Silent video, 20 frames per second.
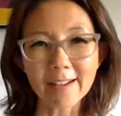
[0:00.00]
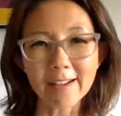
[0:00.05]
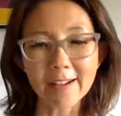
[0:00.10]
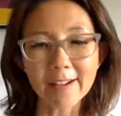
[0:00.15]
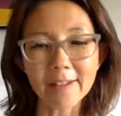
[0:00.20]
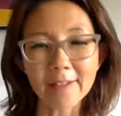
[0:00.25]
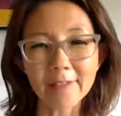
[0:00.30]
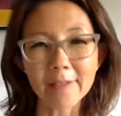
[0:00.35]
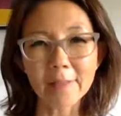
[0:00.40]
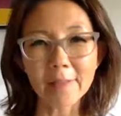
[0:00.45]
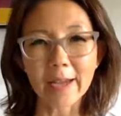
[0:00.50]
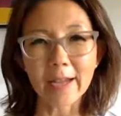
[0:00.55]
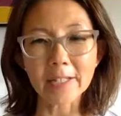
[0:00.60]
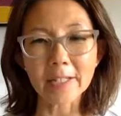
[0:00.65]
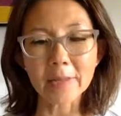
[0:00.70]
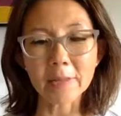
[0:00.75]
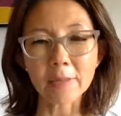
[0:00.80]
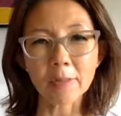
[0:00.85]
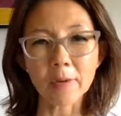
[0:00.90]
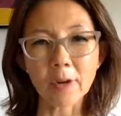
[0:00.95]
of the
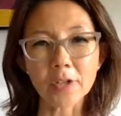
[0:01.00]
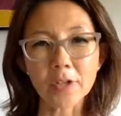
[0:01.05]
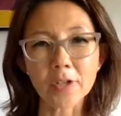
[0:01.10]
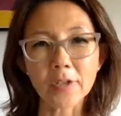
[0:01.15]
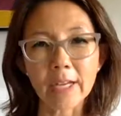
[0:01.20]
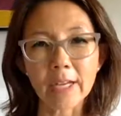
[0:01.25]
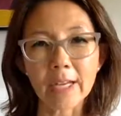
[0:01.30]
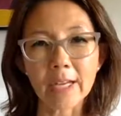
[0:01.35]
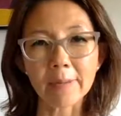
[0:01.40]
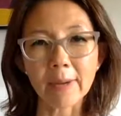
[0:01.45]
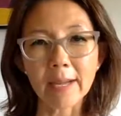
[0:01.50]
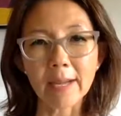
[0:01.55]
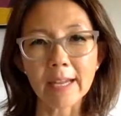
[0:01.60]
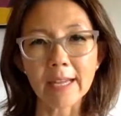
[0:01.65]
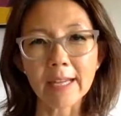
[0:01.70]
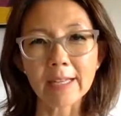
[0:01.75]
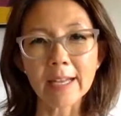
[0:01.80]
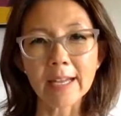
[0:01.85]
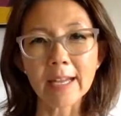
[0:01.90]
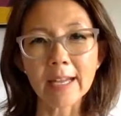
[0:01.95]
maximum pressure
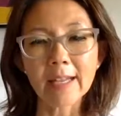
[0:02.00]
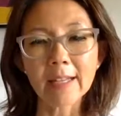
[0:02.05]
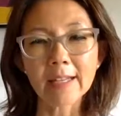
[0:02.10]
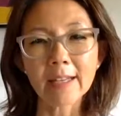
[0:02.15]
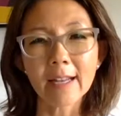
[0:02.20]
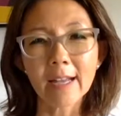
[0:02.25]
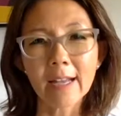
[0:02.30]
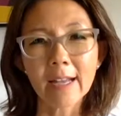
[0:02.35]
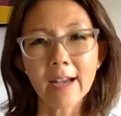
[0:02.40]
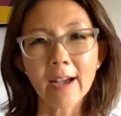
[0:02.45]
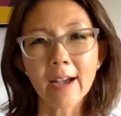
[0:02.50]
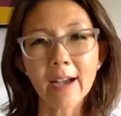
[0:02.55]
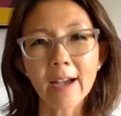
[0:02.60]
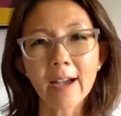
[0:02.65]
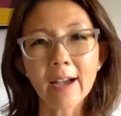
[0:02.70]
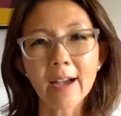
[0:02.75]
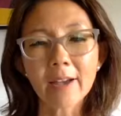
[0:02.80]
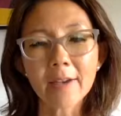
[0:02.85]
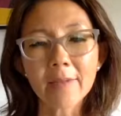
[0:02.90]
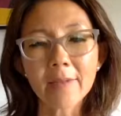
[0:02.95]
campaign, and
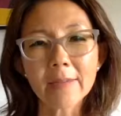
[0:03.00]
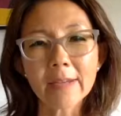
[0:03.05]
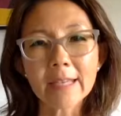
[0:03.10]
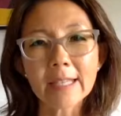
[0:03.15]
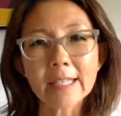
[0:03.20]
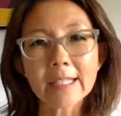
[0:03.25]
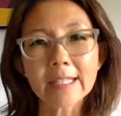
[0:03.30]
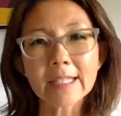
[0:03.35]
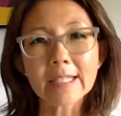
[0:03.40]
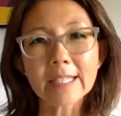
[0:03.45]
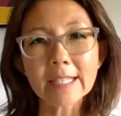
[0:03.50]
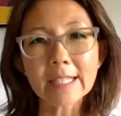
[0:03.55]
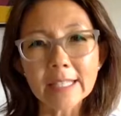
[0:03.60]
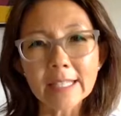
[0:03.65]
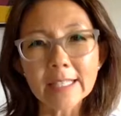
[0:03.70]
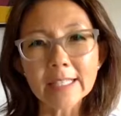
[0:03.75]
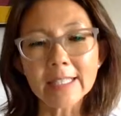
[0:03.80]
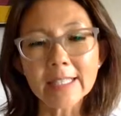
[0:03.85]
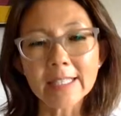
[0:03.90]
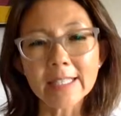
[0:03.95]
it
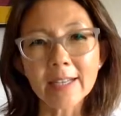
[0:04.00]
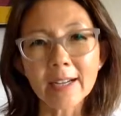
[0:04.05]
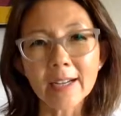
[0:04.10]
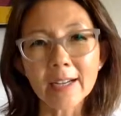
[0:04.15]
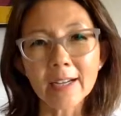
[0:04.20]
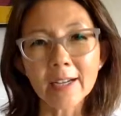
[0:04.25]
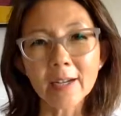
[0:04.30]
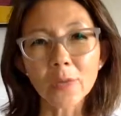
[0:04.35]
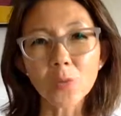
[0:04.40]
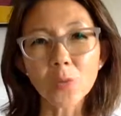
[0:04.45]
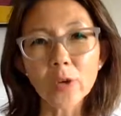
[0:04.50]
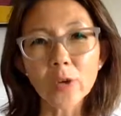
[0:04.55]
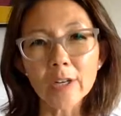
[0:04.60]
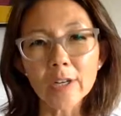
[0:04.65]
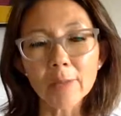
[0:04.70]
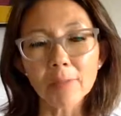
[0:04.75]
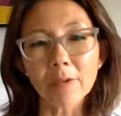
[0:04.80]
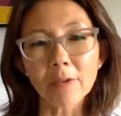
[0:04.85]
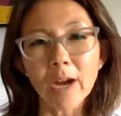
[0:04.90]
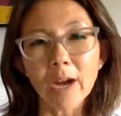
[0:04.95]
did
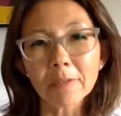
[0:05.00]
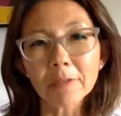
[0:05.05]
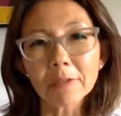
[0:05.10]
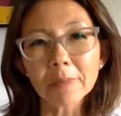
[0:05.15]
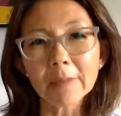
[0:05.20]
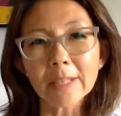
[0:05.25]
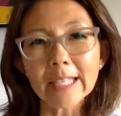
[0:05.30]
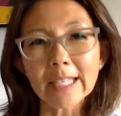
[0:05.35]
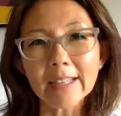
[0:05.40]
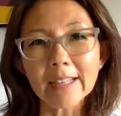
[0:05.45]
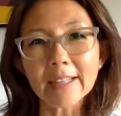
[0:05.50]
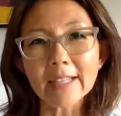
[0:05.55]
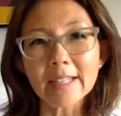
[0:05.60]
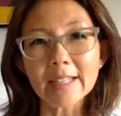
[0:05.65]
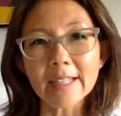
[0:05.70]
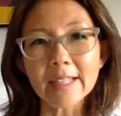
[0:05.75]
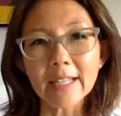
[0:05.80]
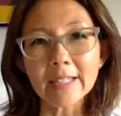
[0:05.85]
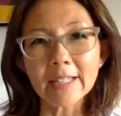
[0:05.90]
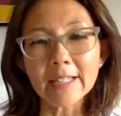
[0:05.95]
work probably in the
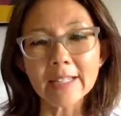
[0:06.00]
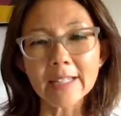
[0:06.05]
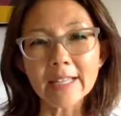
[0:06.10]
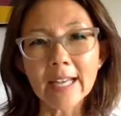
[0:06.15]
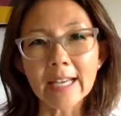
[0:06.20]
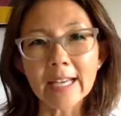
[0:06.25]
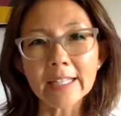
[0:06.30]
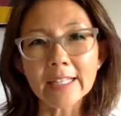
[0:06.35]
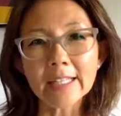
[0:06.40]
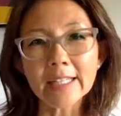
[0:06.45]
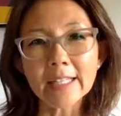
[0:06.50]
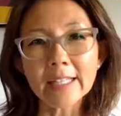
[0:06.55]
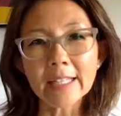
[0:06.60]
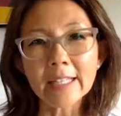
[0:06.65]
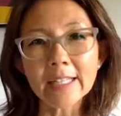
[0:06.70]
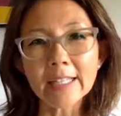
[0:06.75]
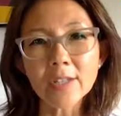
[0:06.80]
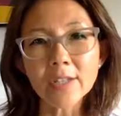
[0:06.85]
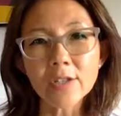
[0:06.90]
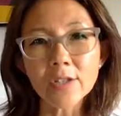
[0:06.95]
sense that
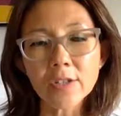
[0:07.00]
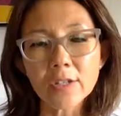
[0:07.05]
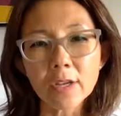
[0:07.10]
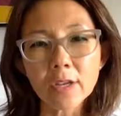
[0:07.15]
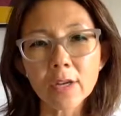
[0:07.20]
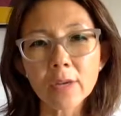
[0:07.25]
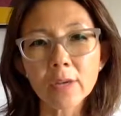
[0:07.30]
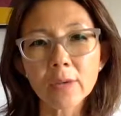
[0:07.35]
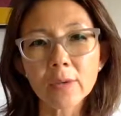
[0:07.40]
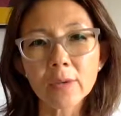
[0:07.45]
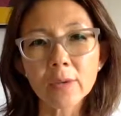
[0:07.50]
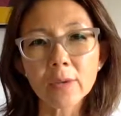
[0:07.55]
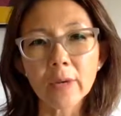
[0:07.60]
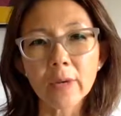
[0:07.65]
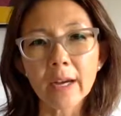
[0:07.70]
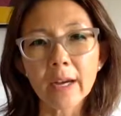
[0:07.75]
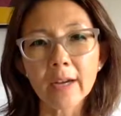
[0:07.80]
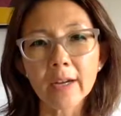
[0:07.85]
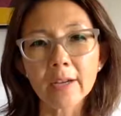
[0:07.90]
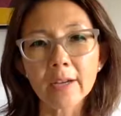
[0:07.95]
it so
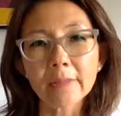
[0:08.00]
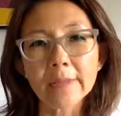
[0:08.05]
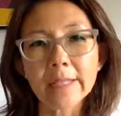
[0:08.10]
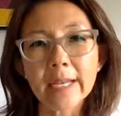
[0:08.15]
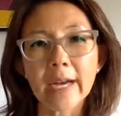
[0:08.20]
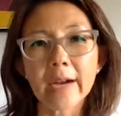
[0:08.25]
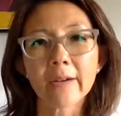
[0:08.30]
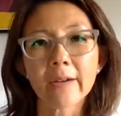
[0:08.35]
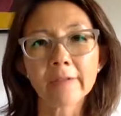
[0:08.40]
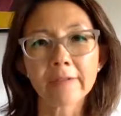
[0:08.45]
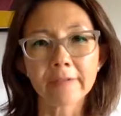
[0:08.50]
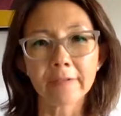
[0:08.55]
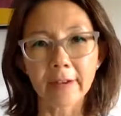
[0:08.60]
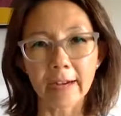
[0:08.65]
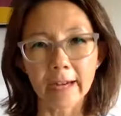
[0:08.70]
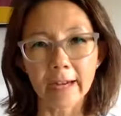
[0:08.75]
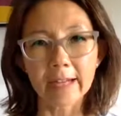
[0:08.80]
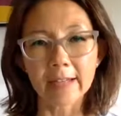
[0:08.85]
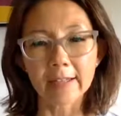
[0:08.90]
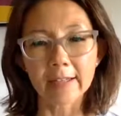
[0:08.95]

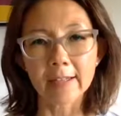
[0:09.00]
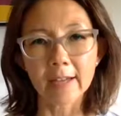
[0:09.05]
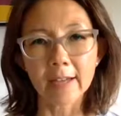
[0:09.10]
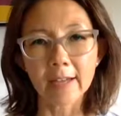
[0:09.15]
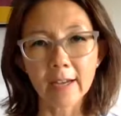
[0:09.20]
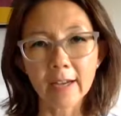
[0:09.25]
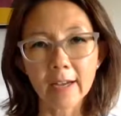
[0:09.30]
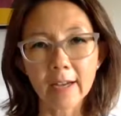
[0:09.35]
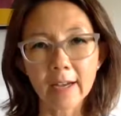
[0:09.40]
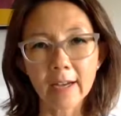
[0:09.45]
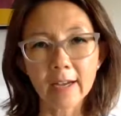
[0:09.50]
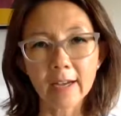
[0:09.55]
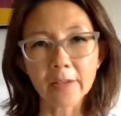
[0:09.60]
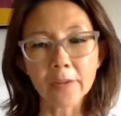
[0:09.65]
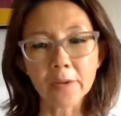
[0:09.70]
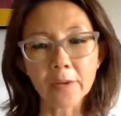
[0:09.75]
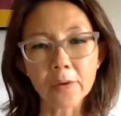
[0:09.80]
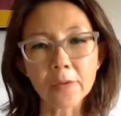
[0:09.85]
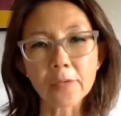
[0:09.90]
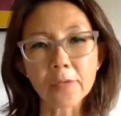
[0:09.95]
terrified
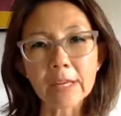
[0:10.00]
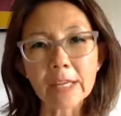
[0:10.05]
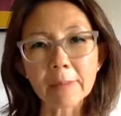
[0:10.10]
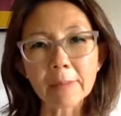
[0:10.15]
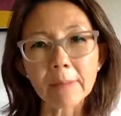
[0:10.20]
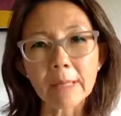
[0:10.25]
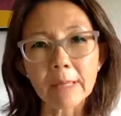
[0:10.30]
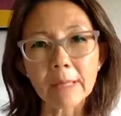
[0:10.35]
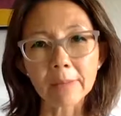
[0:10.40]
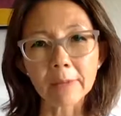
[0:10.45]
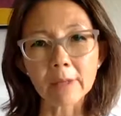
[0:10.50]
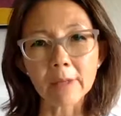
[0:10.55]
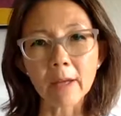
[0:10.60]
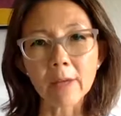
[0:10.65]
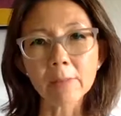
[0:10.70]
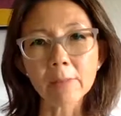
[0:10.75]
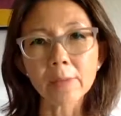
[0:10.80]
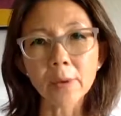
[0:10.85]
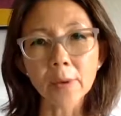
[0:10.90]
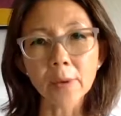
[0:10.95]
the Korean people
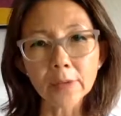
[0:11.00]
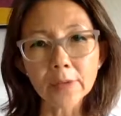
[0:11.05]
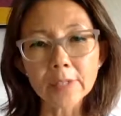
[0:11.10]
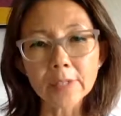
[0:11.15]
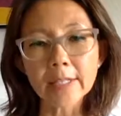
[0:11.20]
on both